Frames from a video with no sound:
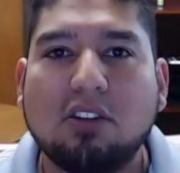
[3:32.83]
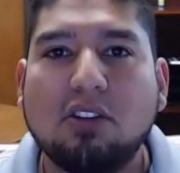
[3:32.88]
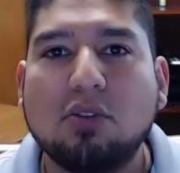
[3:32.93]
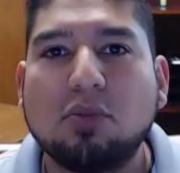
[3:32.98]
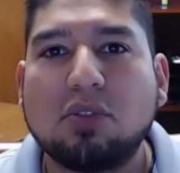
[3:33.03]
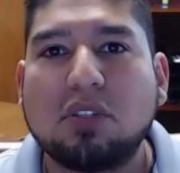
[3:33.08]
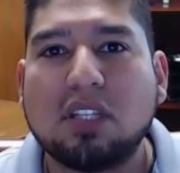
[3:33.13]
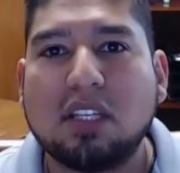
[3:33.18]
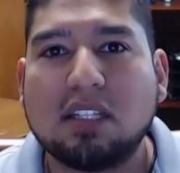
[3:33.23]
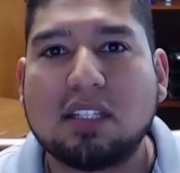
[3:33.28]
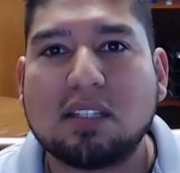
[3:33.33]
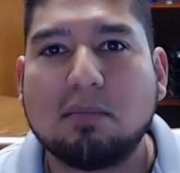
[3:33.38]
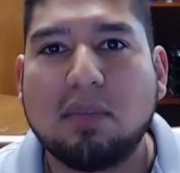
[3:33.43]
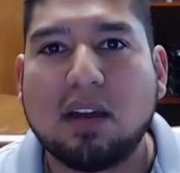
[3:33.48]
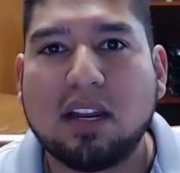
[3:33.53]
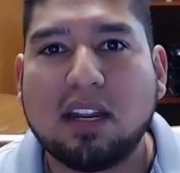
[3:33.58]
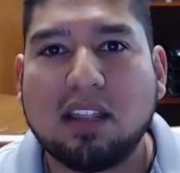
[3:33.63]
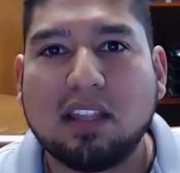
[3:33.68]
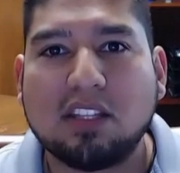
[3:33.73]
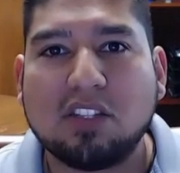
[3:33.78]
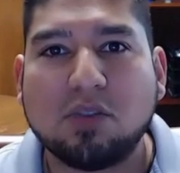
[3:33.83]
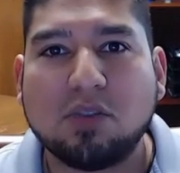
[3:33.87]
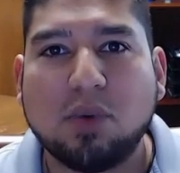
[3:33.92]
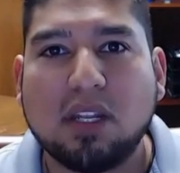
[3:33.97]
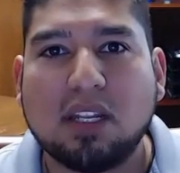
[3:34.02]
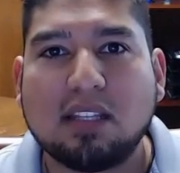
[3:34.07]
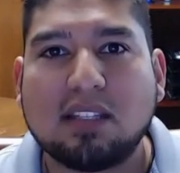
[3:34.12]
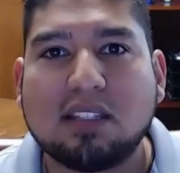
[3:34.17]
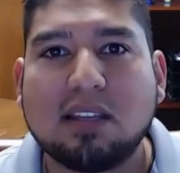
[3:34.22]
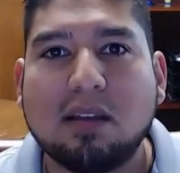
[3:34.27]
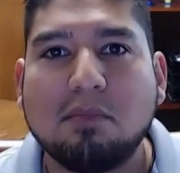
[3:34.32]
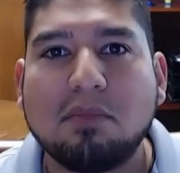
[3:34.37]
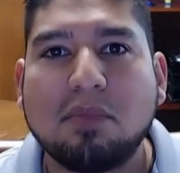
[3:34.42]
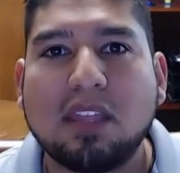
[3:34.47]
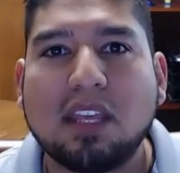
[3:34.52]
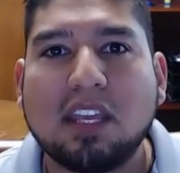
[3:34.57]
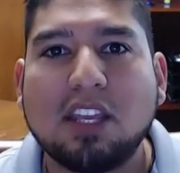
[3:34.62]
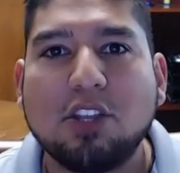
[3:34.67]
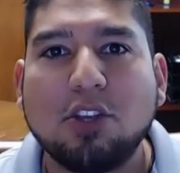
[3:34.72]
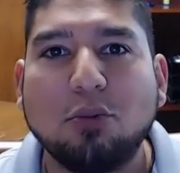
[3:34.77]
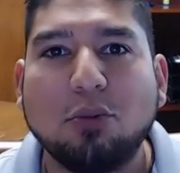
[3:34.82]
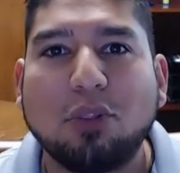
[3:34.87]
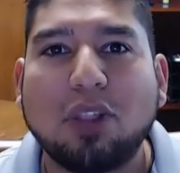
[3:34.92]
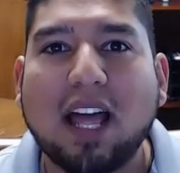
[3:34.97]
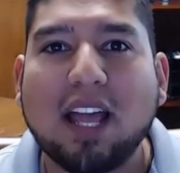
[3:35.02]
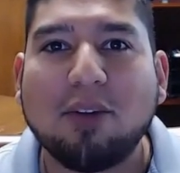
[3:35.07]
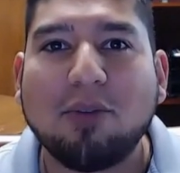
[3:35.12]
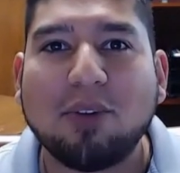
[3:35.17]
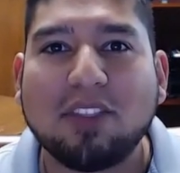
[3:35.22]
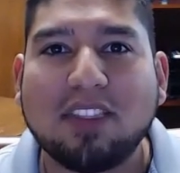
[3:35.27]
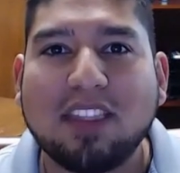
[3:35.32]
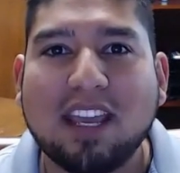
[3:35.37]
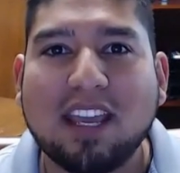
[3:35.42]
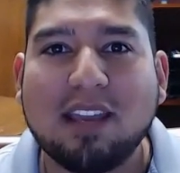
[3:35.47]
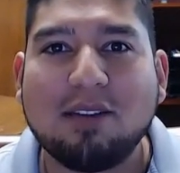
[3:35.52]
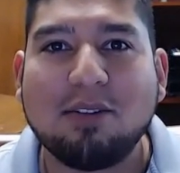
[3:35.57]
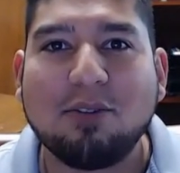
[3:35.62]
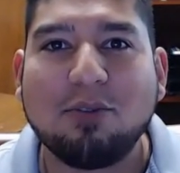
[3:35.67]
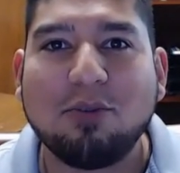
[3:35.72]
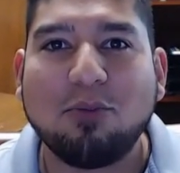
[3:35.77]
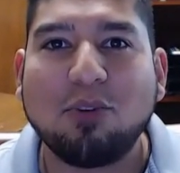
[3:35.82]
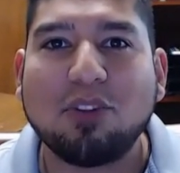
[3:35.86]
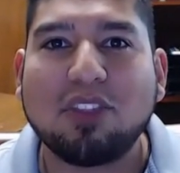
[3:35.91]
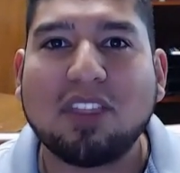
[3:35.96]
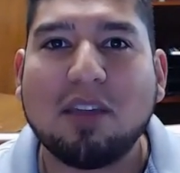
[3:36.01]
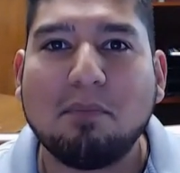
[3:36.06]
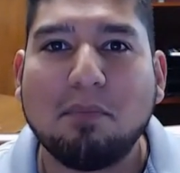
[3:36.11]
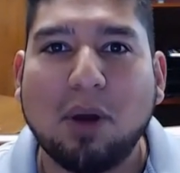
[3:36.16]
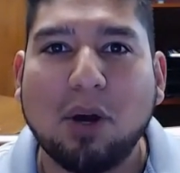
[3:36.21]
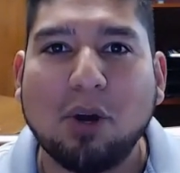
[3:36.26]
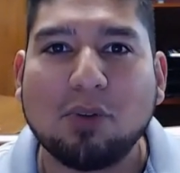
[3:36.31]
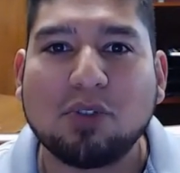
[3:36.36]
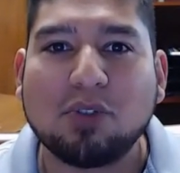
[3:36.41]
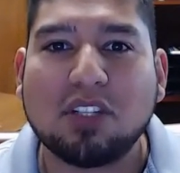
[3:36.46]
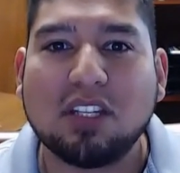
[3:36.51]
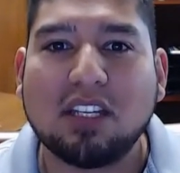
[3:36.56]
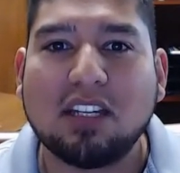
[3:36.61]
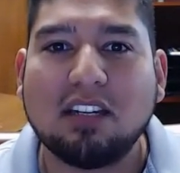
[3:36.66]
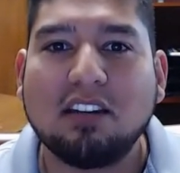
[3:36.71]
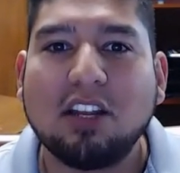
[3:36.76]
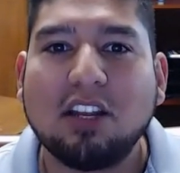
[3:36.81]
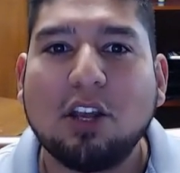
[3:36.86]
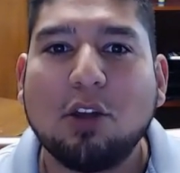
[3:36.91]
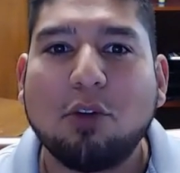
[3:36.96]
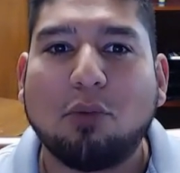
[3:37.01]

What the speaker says: you see somebody that tweeted something, you like what they posted,